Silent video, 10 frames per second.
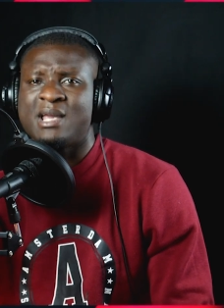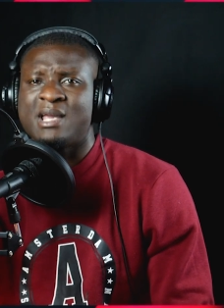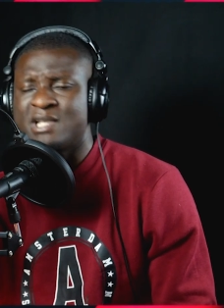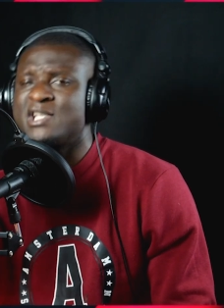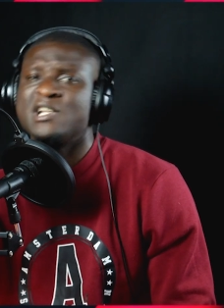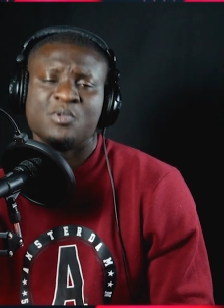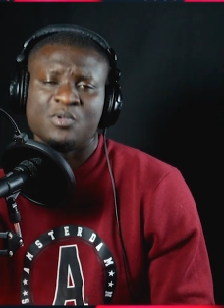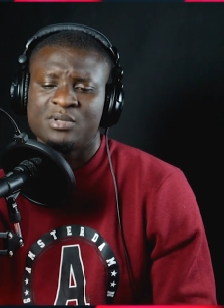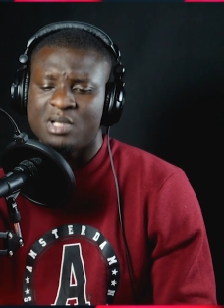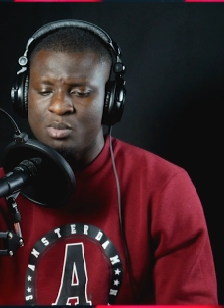e da kire
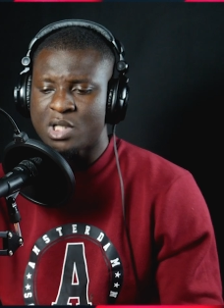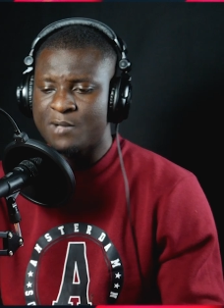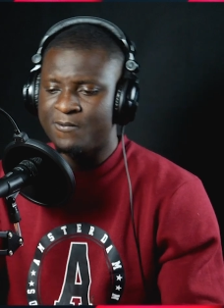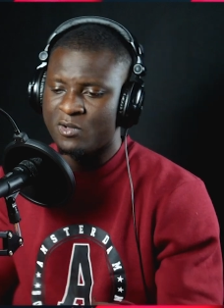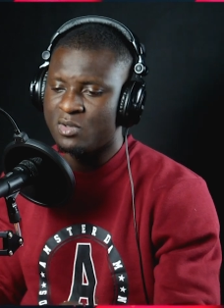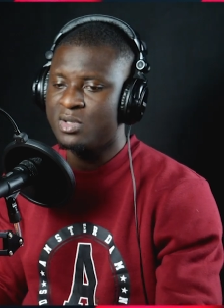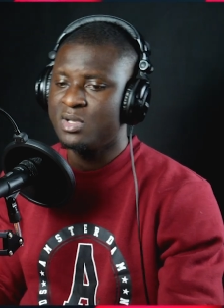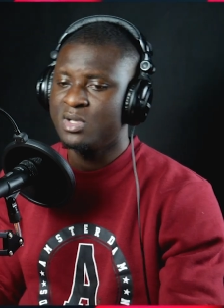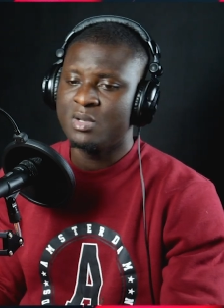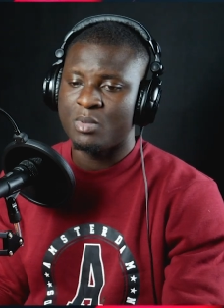mo ebujan for
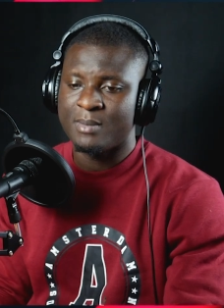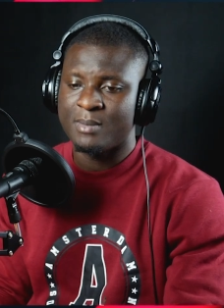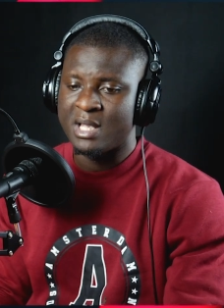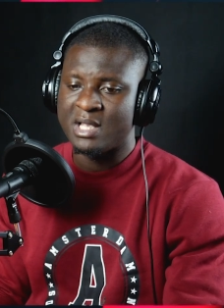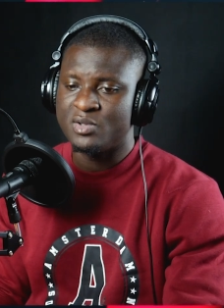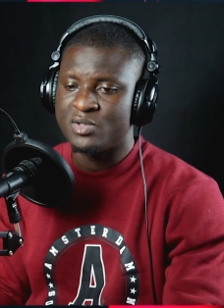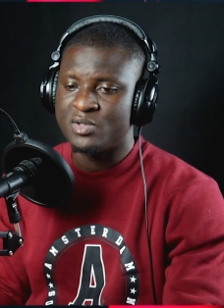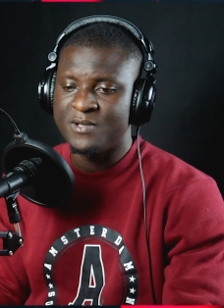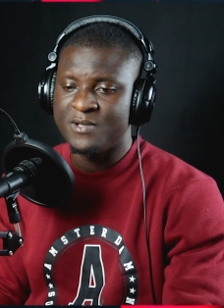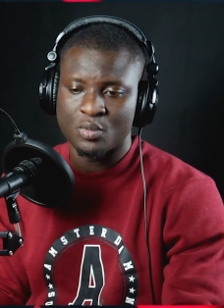mama e
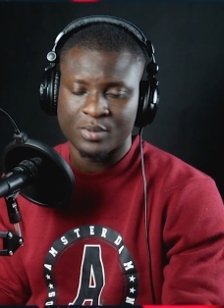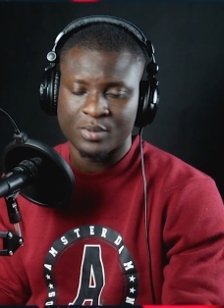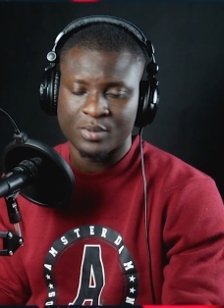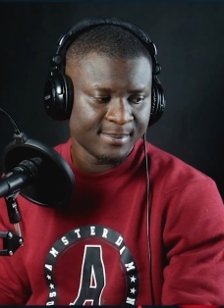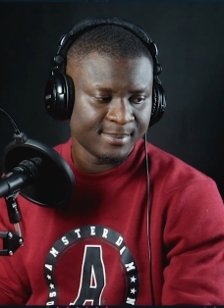share video we.